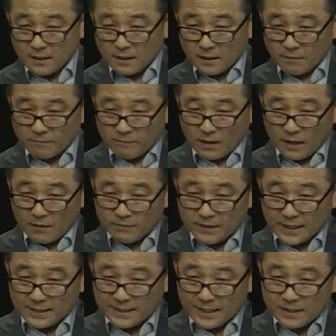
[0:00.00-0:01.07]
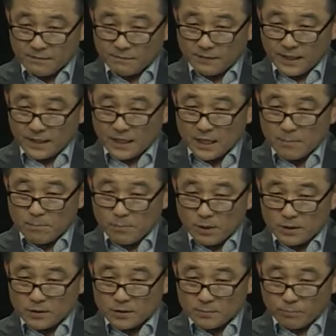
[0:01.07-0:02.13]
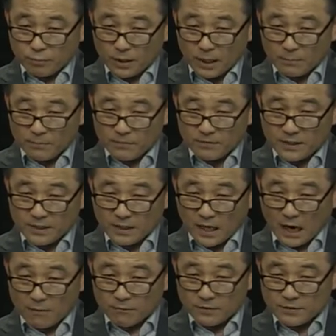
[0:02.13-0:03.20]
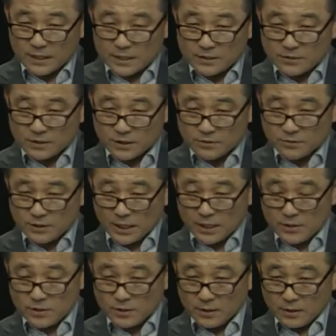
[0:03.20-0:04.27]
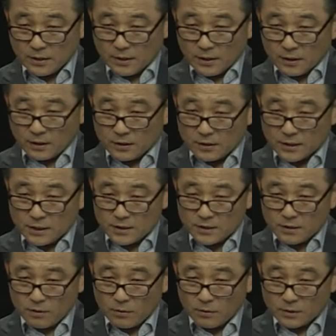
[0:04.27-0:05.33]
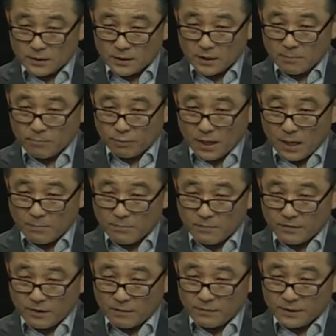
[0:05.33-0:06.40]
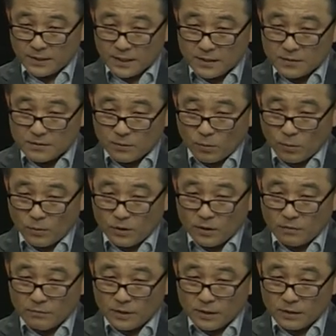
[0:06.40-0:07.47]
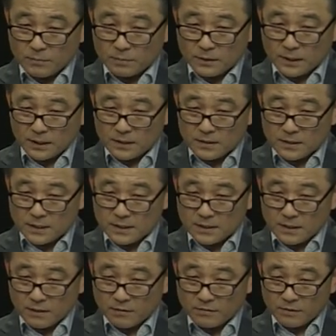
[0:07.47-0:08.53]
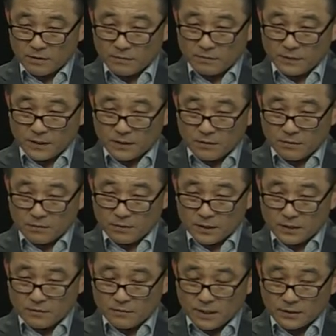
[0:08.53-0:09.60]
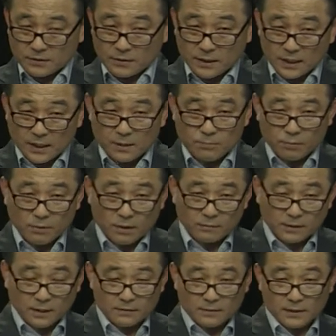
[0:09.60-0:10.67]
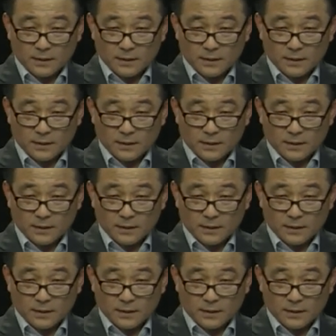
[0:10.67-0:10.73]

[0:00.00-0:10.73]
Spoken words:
involves identifying emergent problems in conversation exchange, contingent logic, and problem solving that is only available in the details of interaction in progress.